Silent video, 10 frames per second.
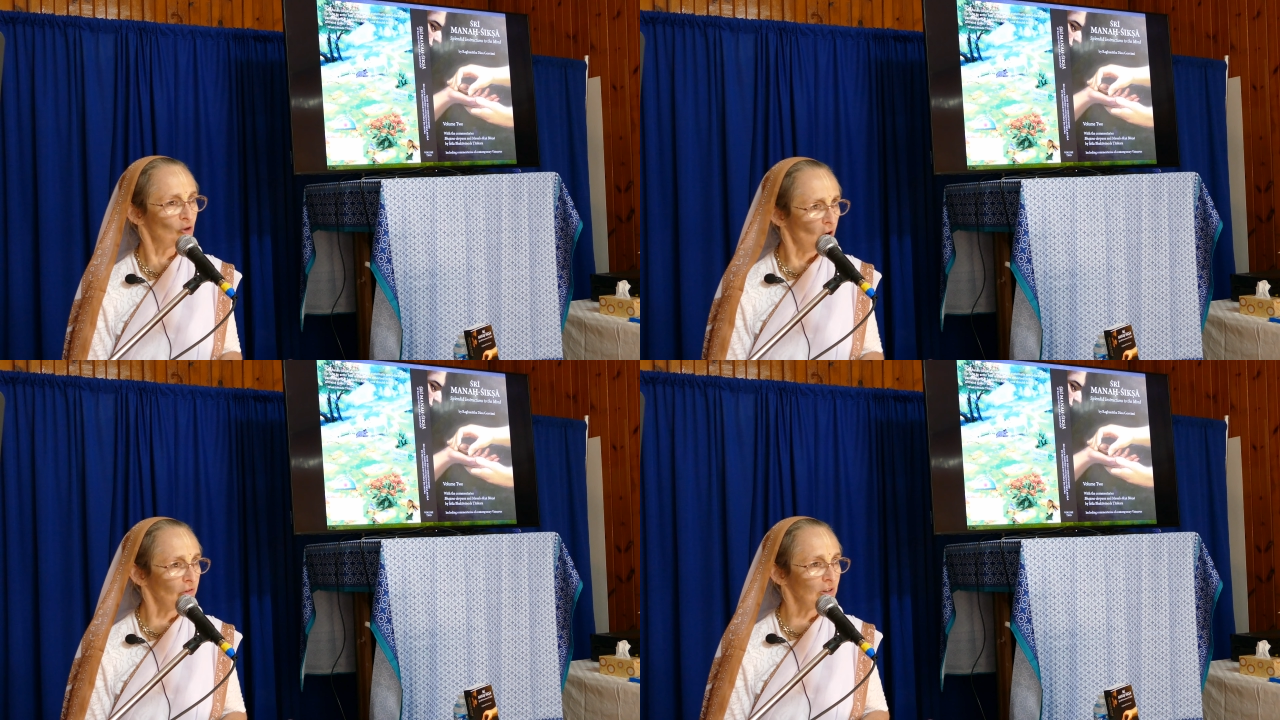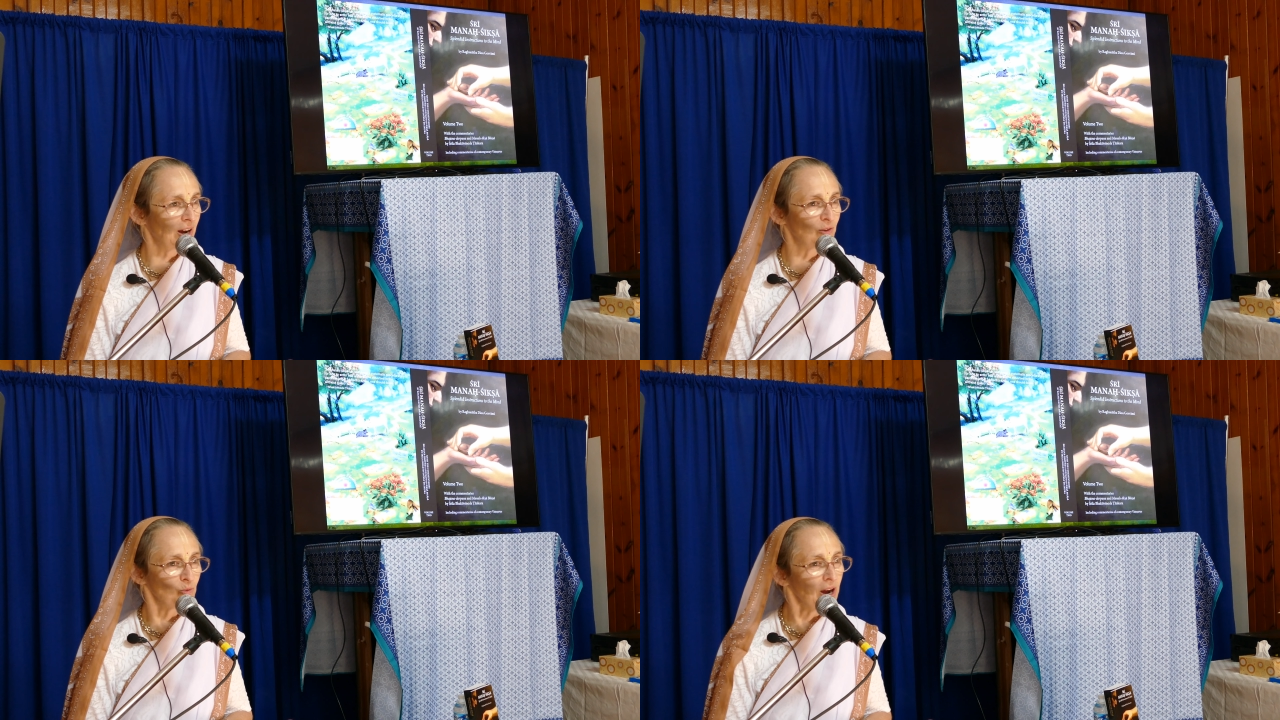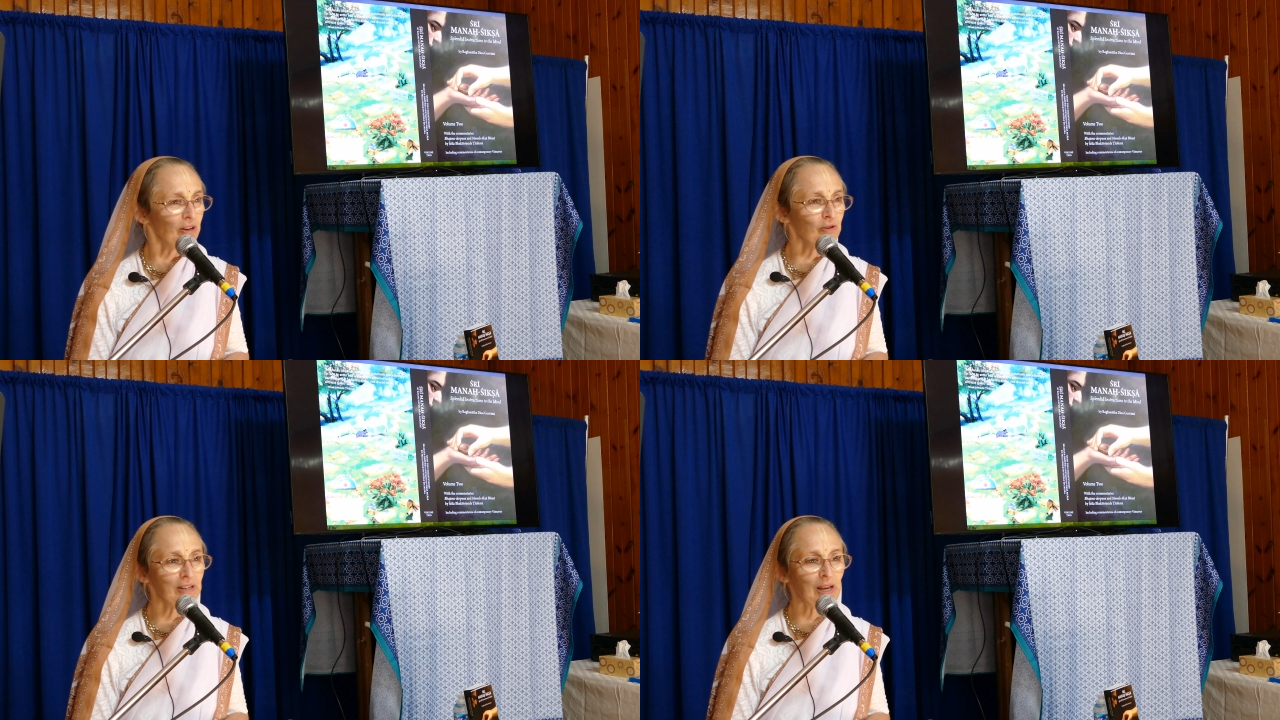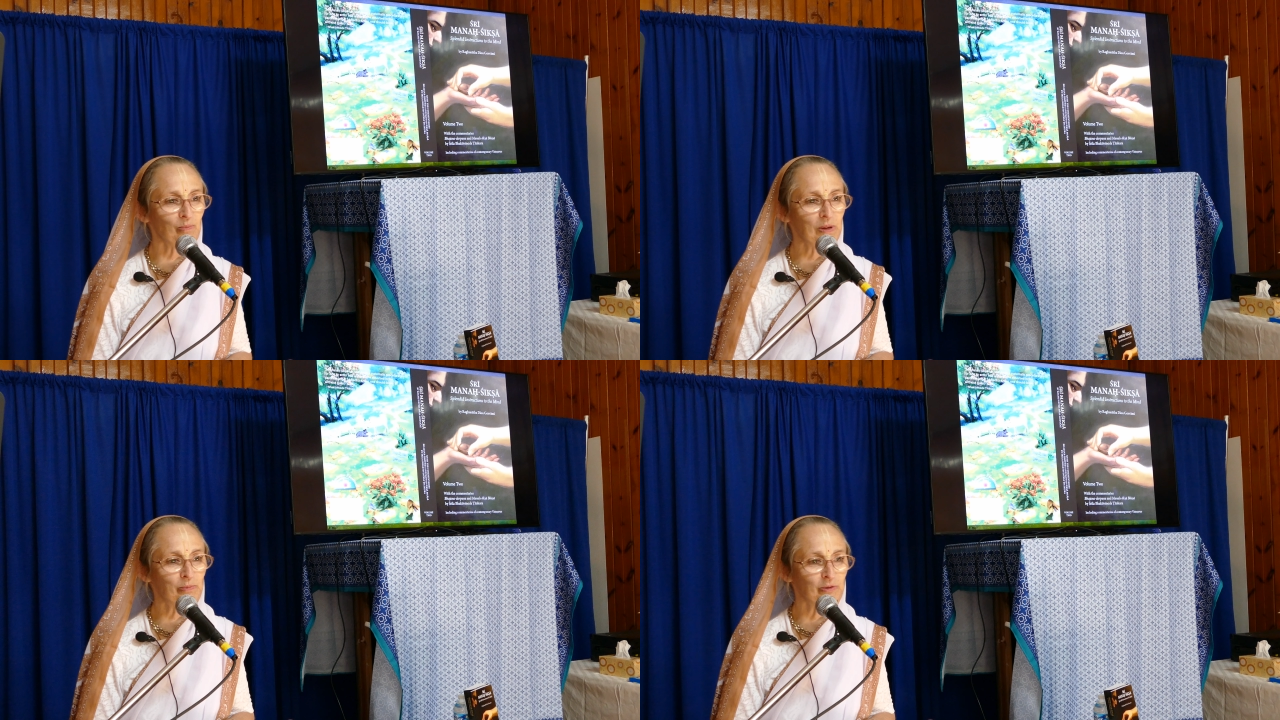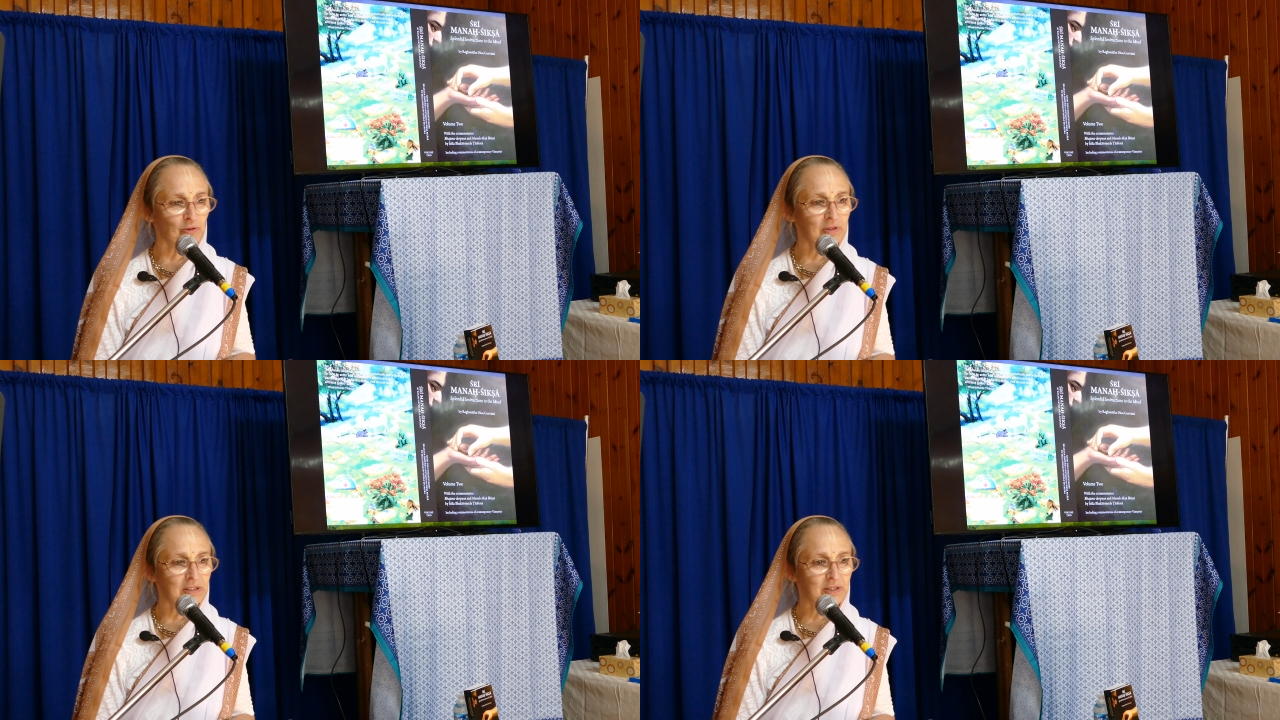Govardhan, why are you letting people
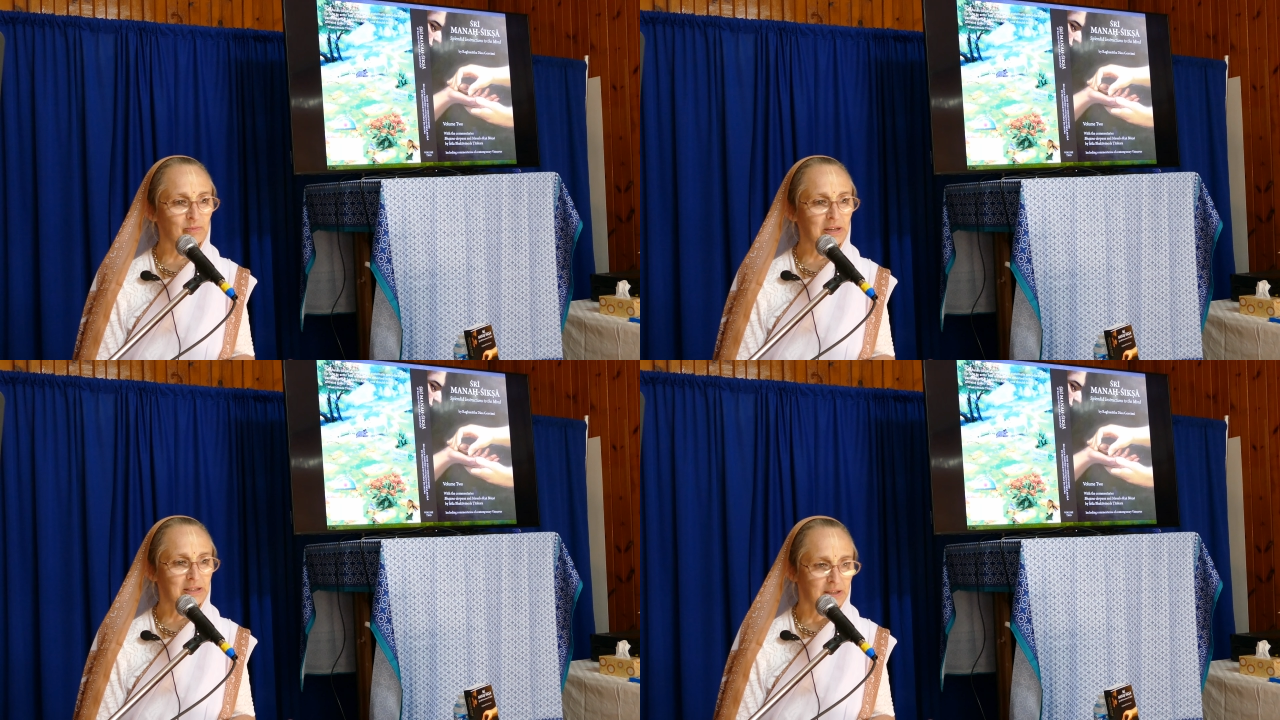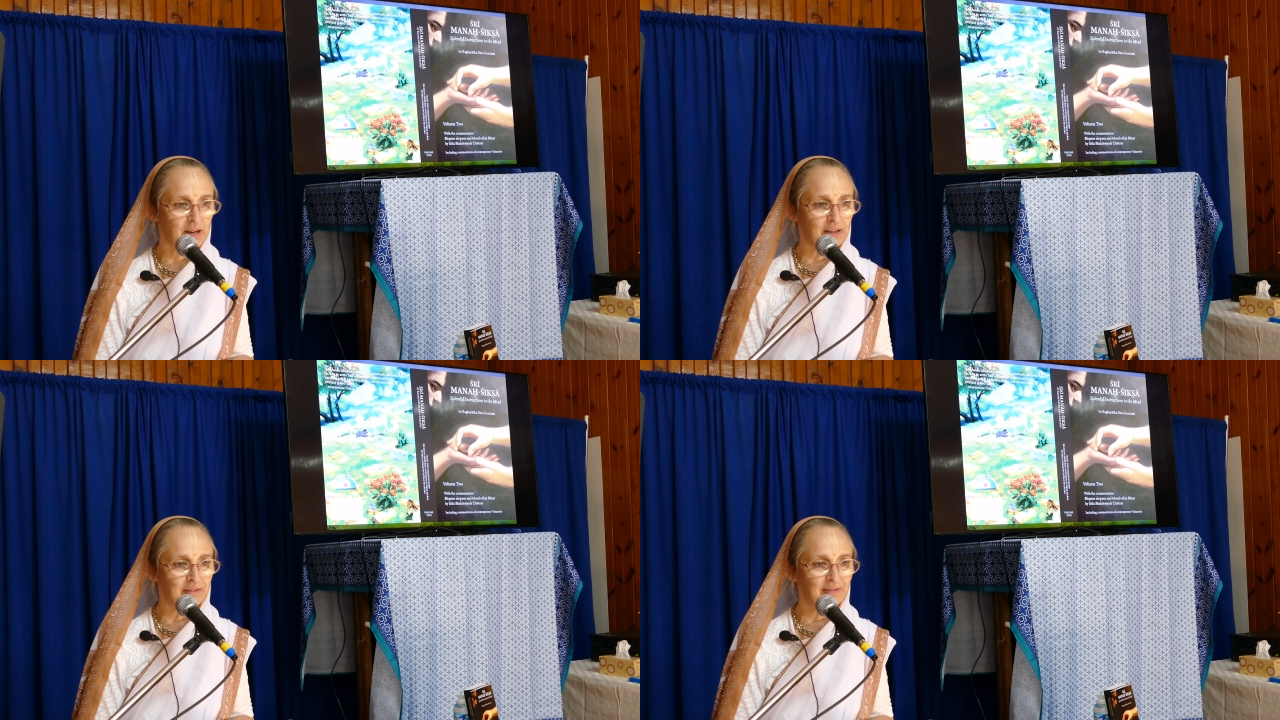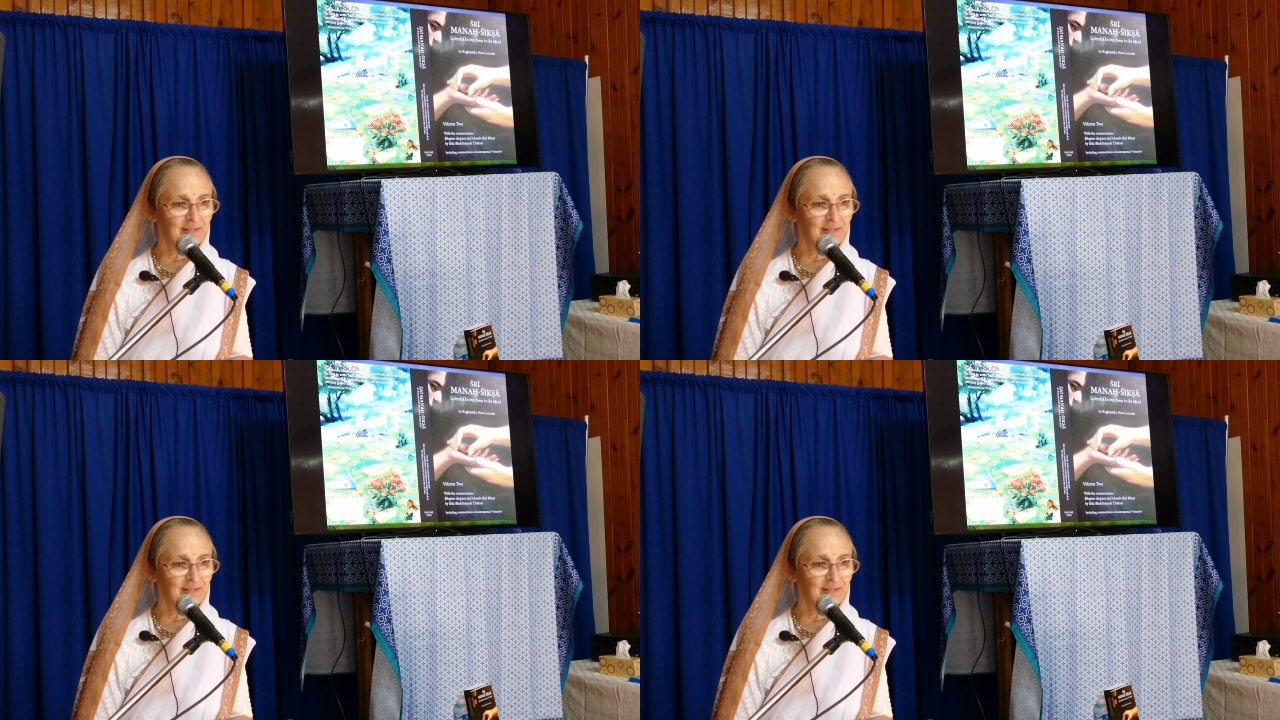do this to my sign?